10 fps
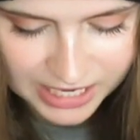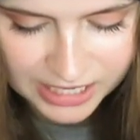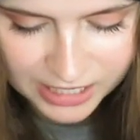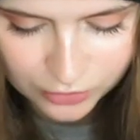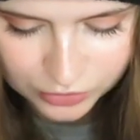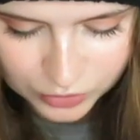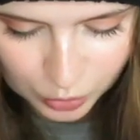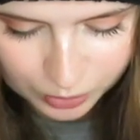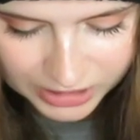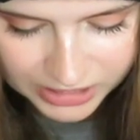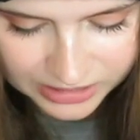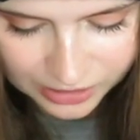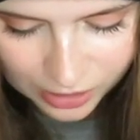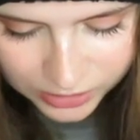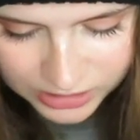to any other soul because the
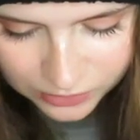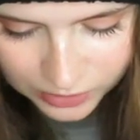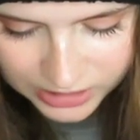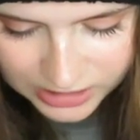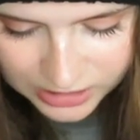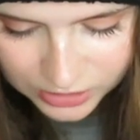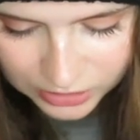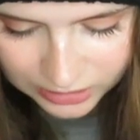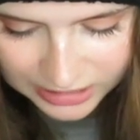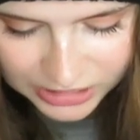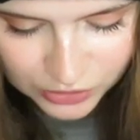consequences could lead